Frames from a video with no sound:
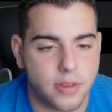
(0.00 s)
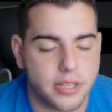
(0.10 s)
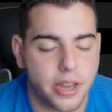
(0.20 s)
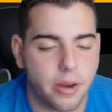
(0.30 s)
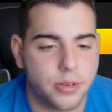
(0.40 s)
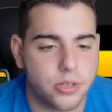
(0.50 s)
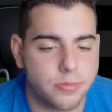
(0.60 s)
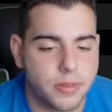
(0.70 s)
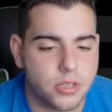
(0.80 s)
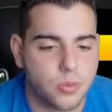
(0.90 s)
Right there, we
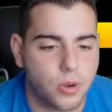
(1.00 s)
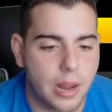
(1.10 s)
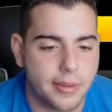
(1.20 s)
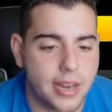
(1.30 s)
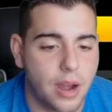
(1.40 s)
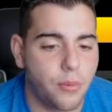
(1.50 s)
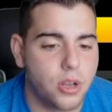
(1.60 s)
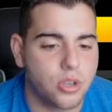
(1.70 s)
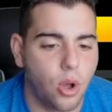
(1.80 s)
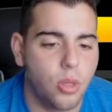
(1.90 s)
just missed one. I mean, that
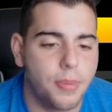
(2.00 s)
was old,